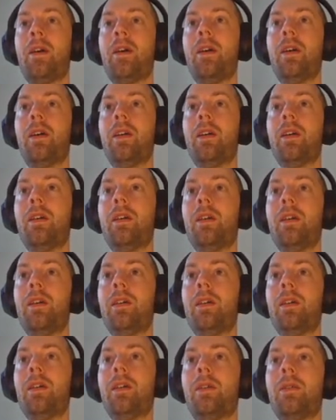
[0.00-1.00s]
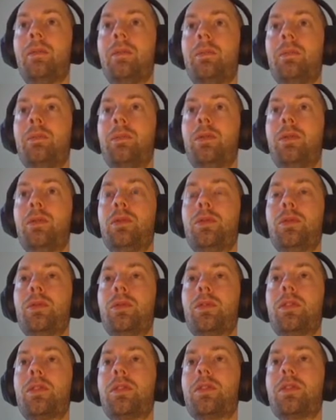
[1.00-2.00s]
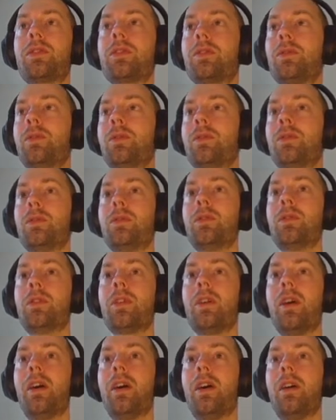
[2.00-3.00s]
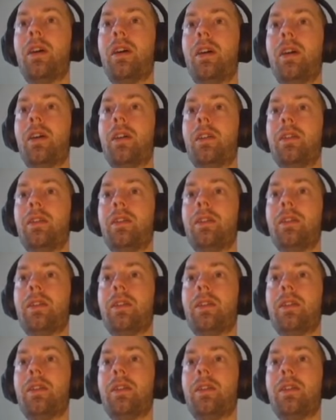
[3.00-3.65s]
Bluetooth is good, and